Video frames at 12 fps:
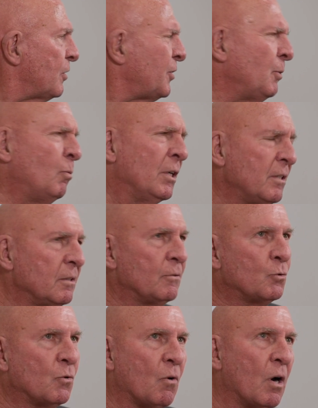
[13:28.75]
that she
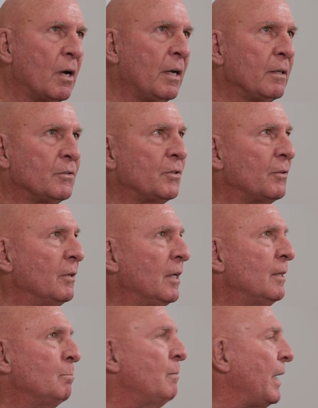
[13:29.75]
wasn't trying to
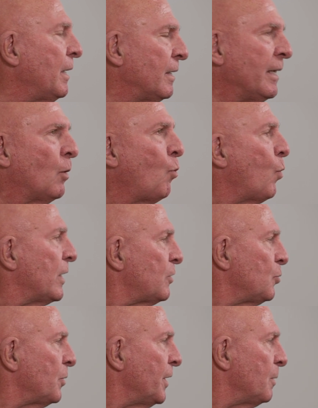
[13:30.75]
make an
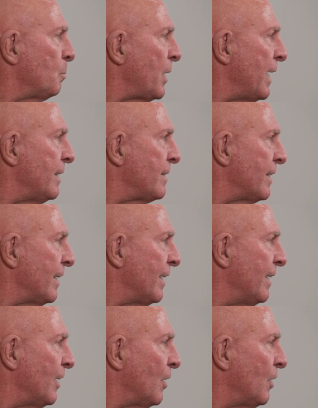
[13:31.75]
equestrian painting
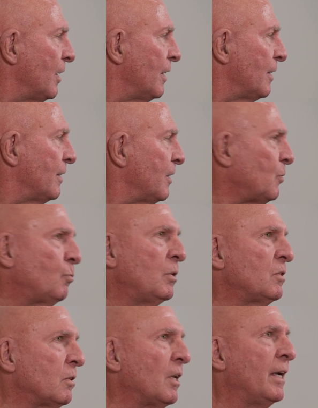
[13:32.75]
here. This
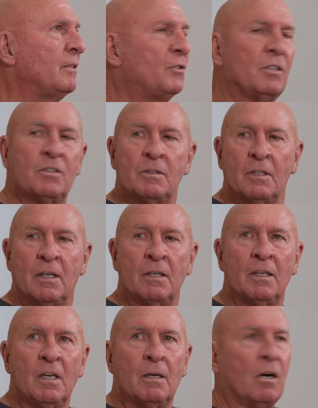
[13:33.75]
was like just
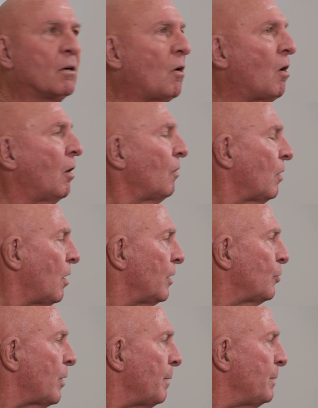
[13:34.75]
a Carl
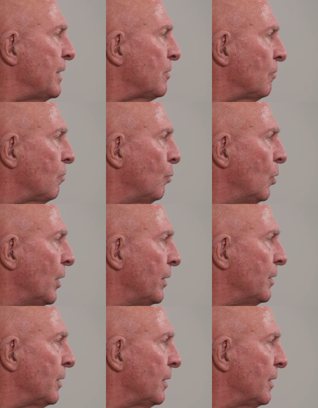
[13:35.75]
Andre piece of
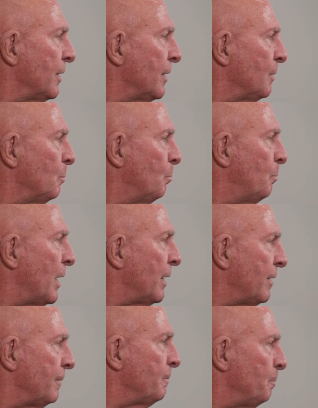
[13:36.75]
wood. I
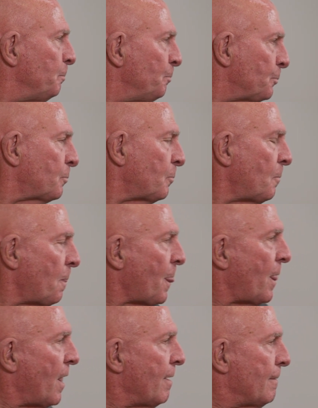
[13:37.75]
think that
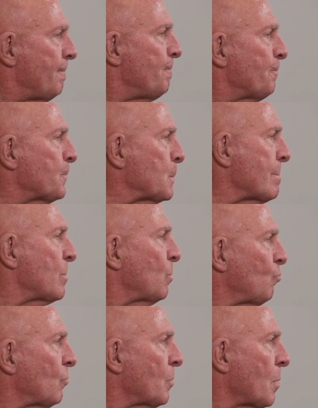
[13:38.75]
maybe one reason
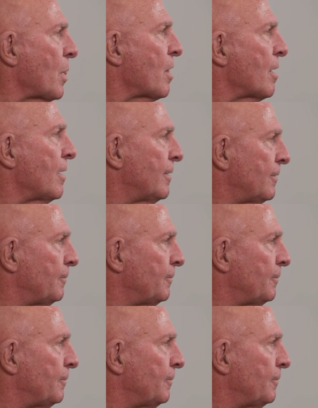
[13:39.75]
she chose the horse,